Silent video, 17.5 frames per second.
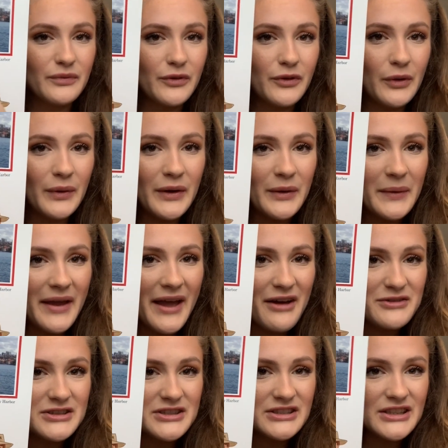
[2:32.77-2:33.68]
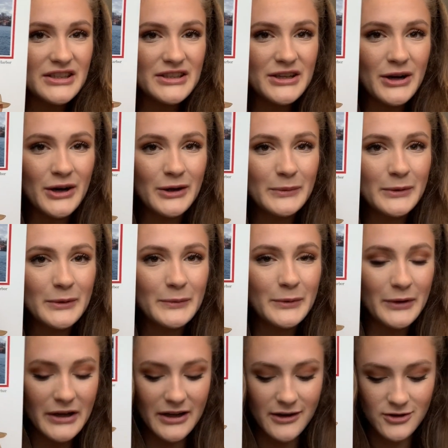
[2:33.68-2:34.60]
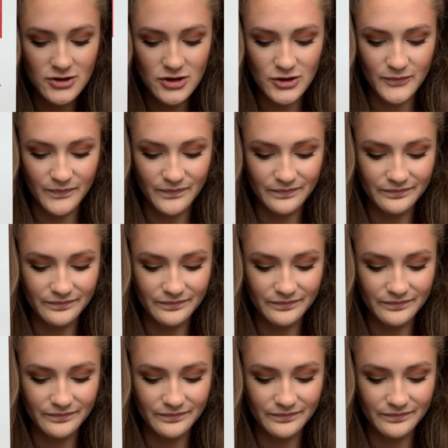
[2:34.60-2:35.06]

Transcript: So here we have Sydney Harbour Bridge.